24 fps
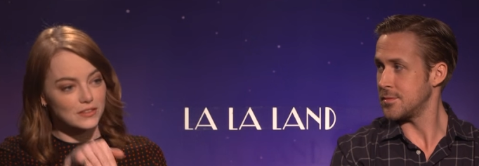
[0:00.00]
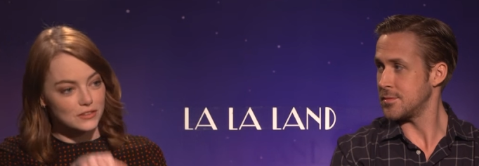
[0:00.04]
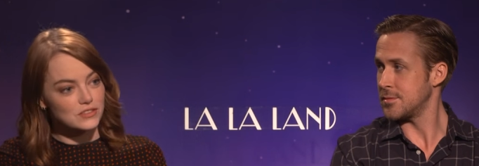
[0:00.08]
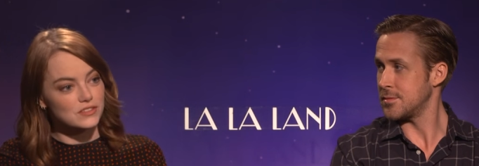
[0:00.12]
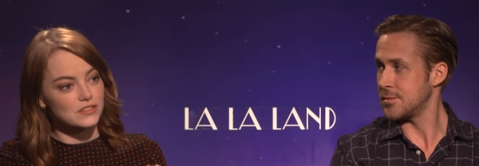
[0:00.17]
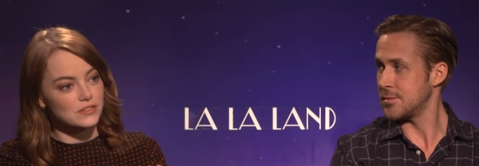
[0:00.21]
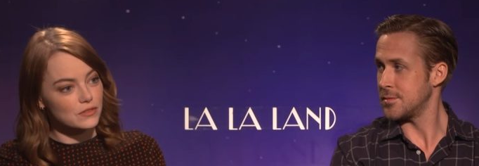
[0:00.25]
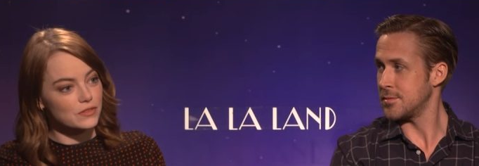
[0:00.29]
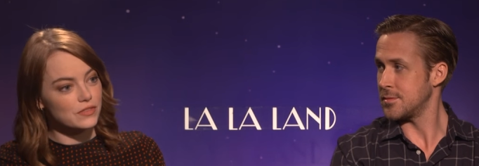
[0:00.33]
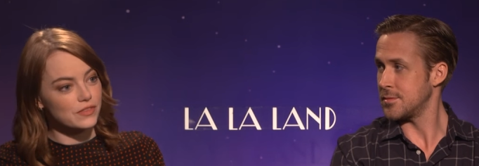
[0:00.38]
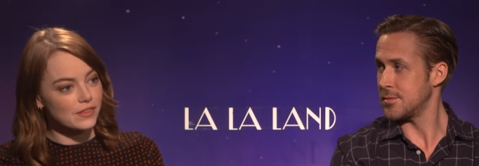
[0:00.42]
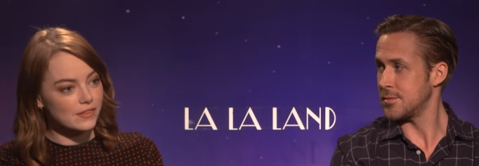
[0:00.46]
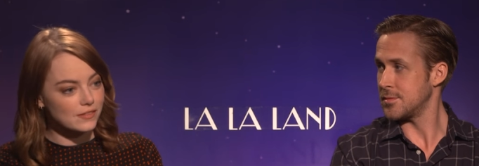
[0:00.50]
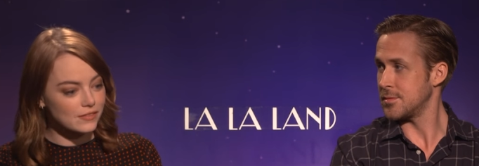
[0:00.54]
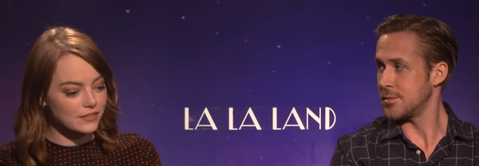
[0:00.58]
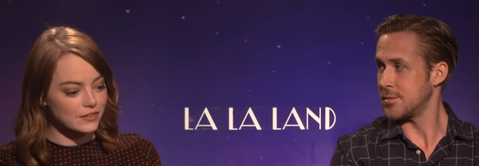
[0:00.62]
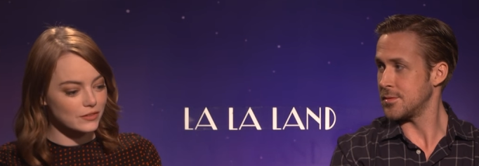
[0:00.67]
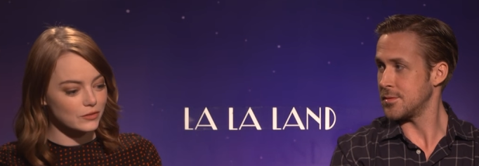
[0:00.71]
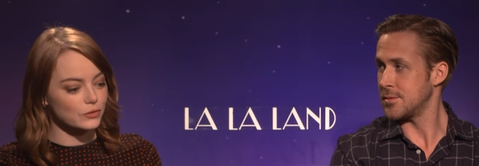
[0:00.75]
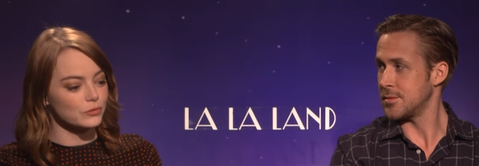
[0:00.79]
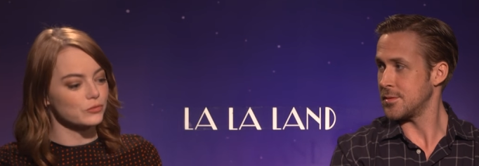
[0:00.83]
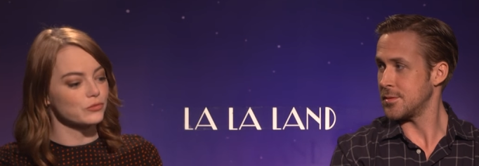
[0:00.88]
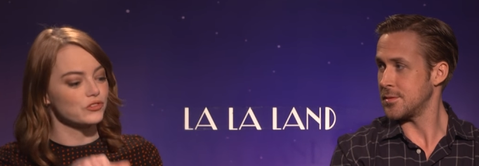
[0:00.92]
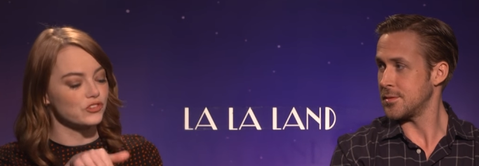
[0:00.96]
Speaker 1: the
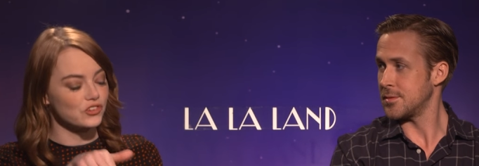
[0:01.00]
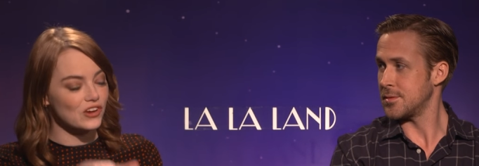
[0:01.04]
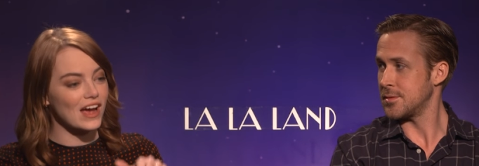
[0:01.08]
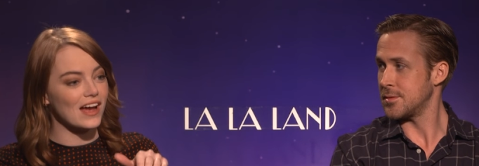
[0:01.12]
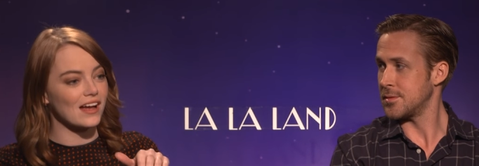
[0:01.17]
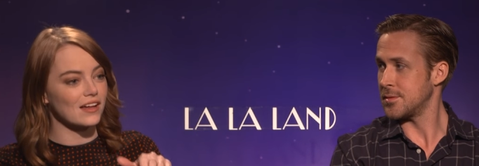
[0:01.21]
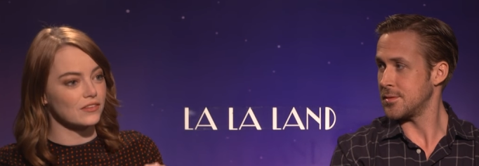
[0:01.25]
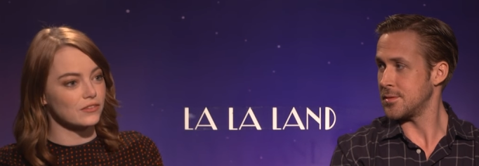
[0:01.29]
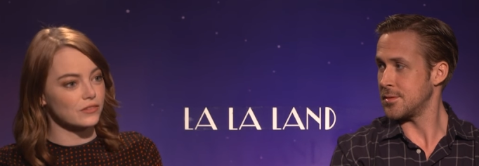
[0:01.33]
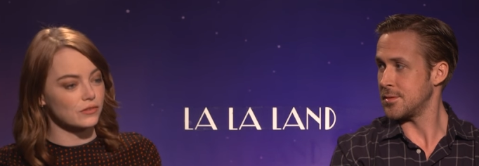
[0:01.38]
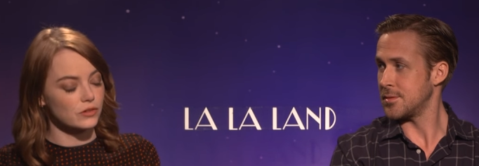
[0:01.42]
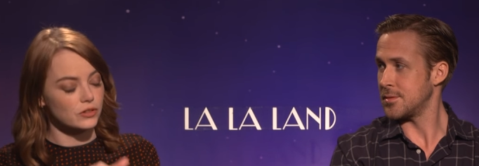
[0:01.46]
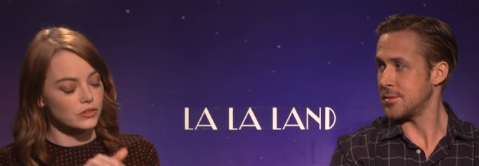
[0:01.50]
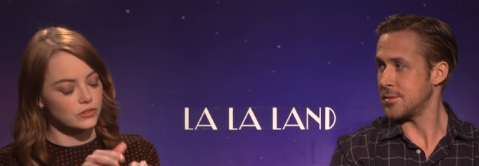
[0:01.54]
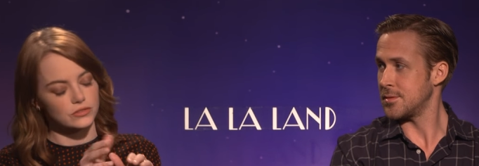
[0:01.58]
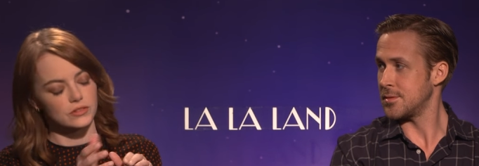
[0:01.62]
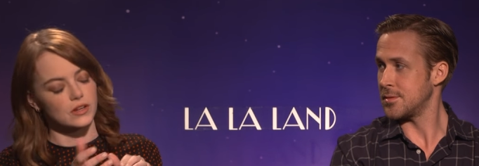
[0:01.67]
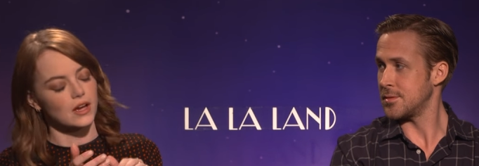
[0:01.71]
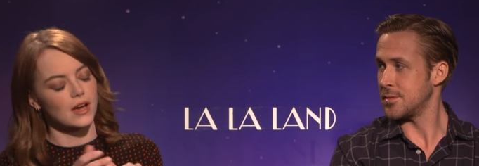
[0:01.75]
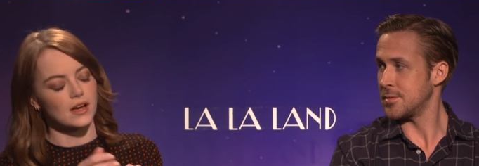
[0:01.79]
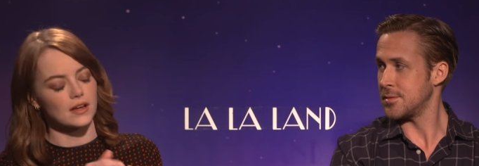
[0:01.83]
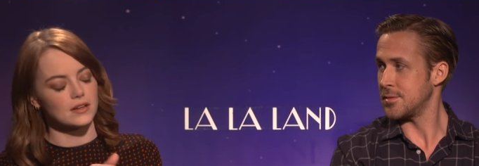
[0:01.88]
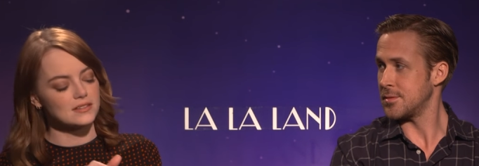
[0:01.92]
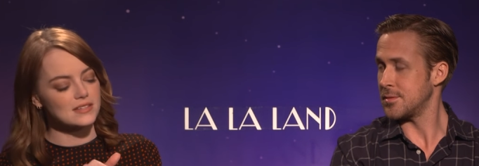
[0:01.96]
little jazz or
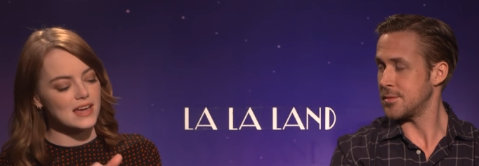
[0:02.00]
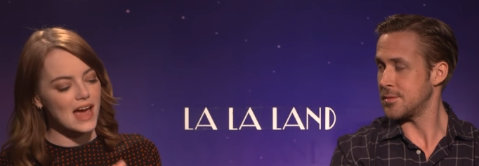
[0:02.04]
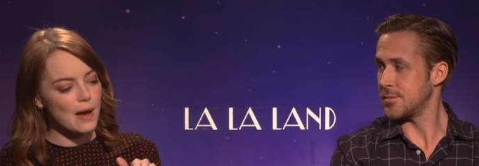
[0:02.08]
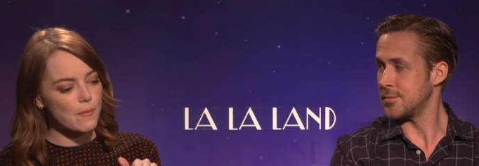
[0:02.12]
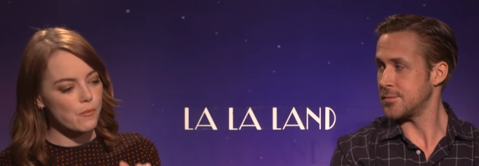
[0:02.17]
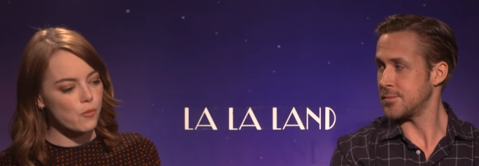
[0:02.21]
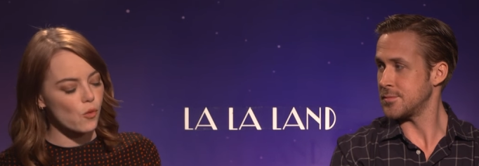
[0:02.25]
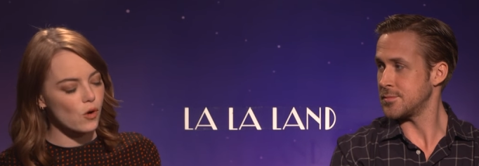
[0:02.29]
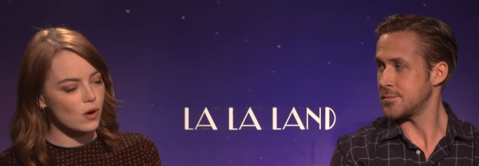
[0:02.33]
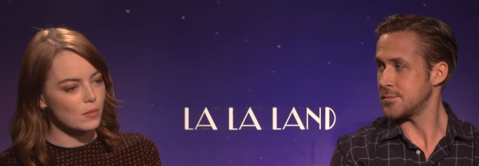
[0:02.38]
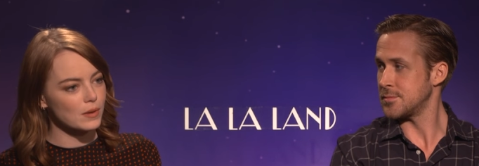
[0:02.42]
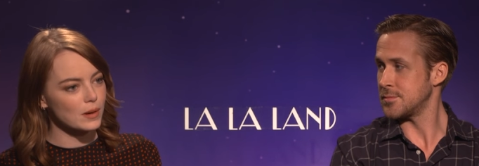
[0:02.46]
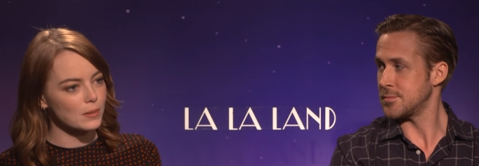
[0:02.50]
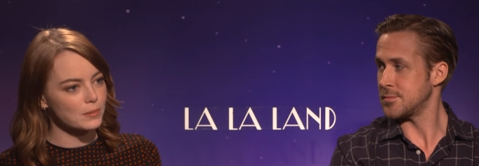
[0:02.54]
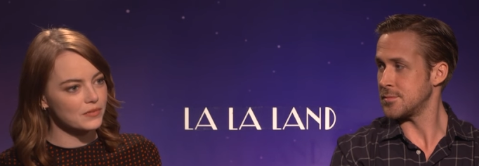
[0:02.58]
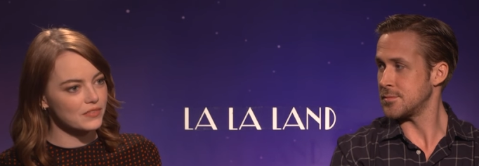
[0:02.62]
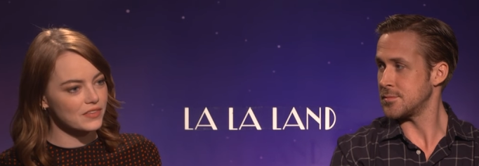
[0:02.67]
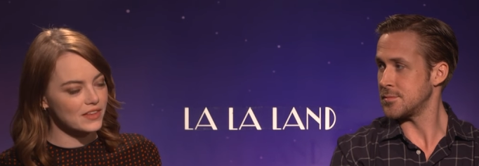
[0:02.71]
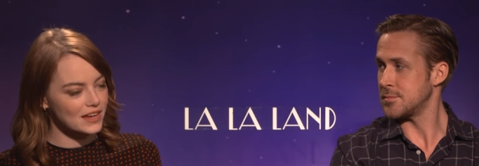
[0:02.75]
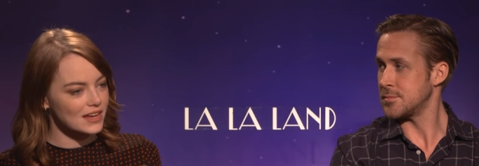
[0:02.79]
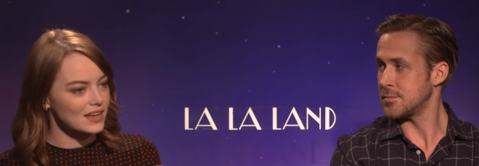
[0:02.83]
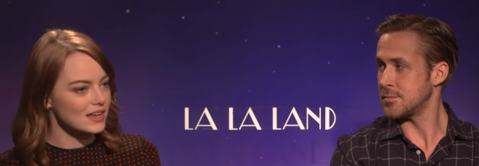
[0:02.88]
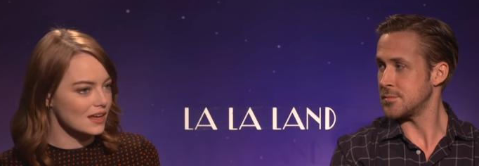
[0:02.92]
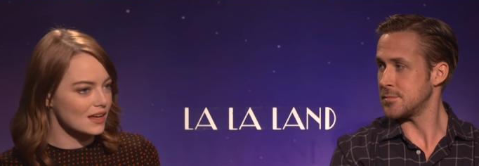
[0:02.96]
tap warm-ups that